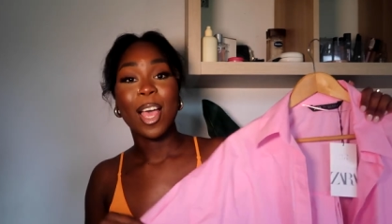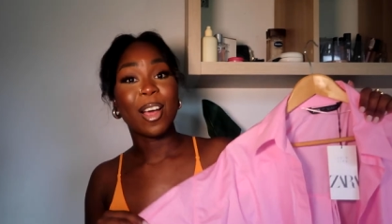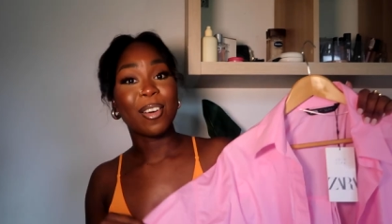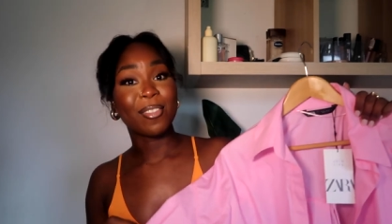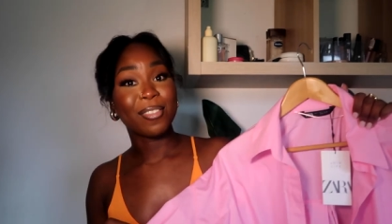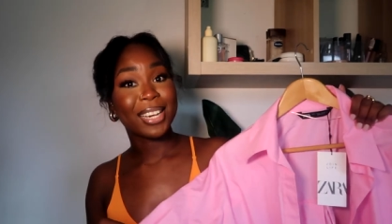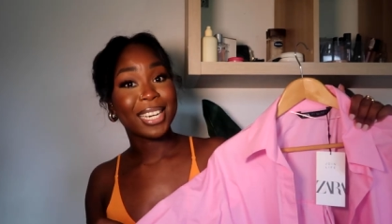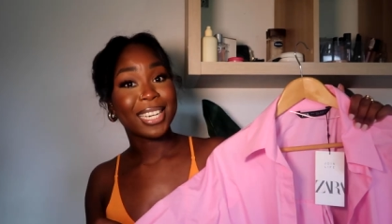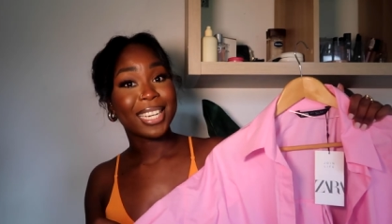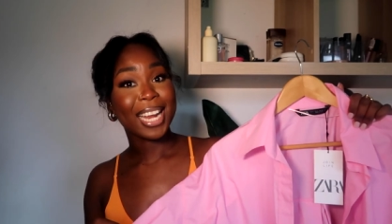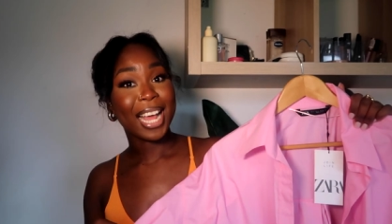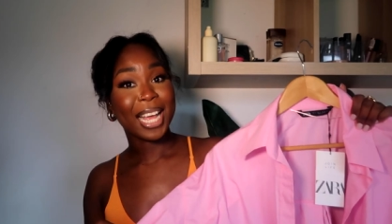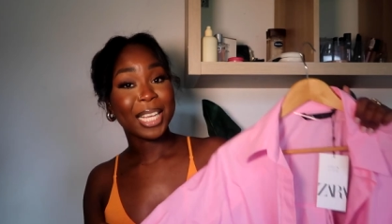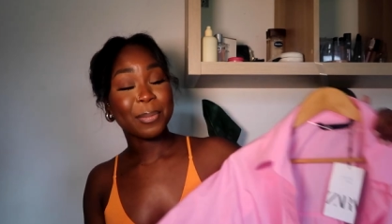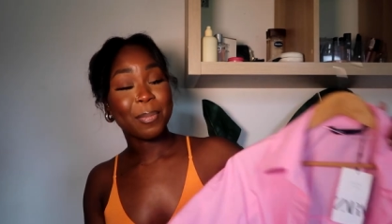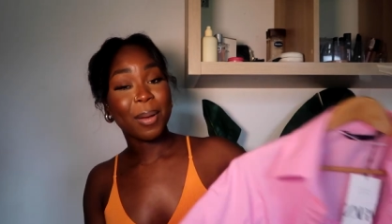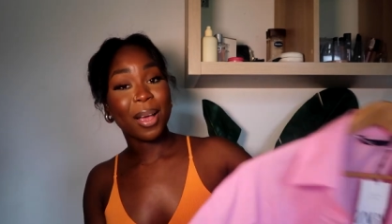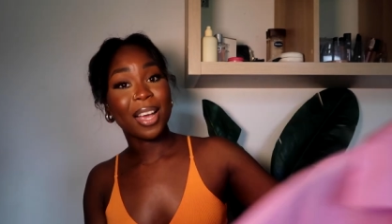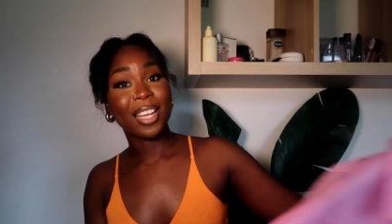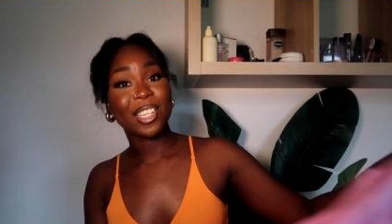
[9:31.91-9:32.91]
a really
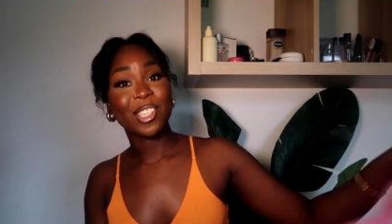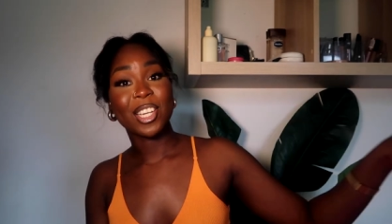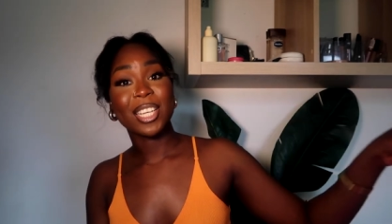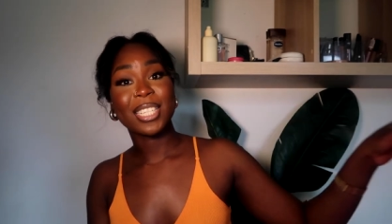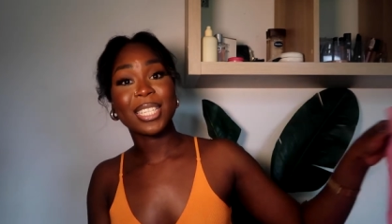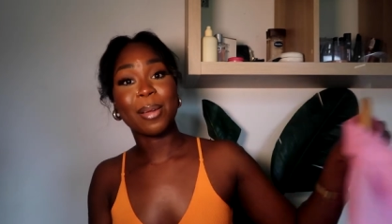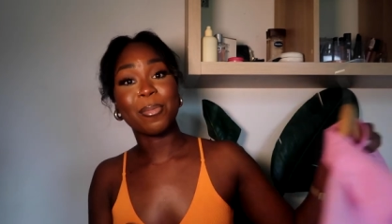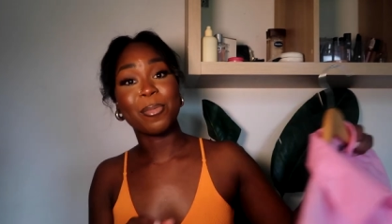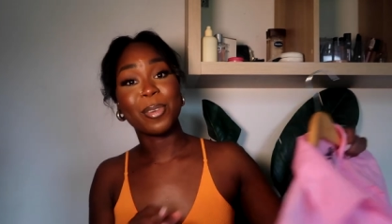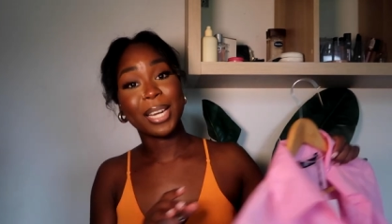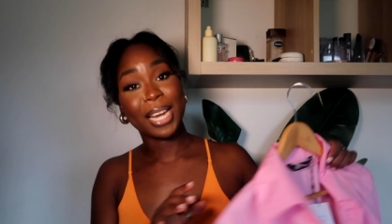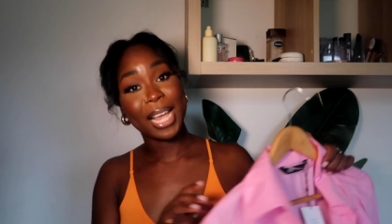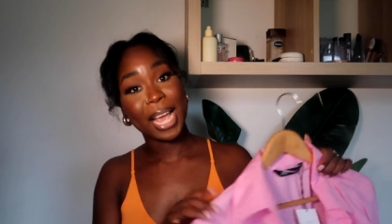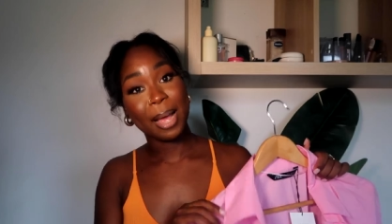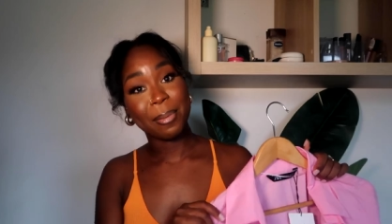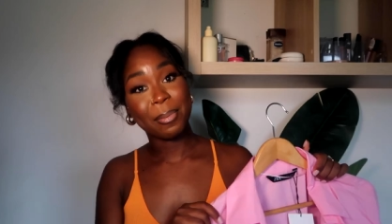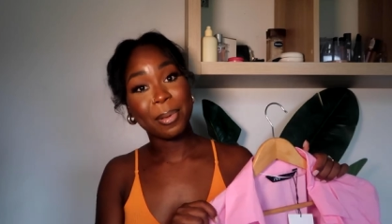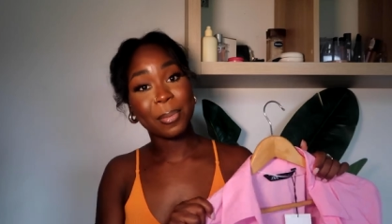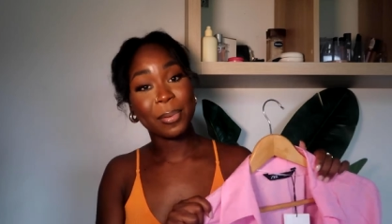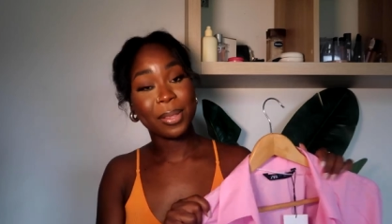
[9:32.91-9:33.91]
nice purchase i'm really
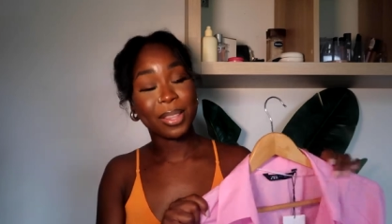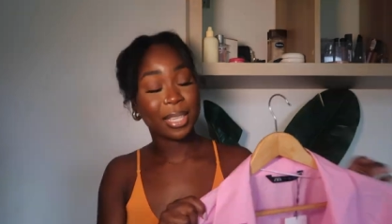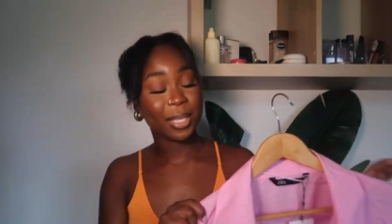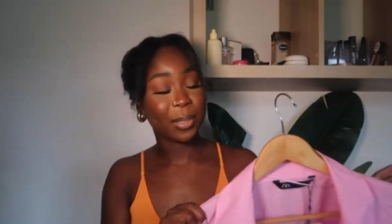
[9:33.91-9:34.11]
happy with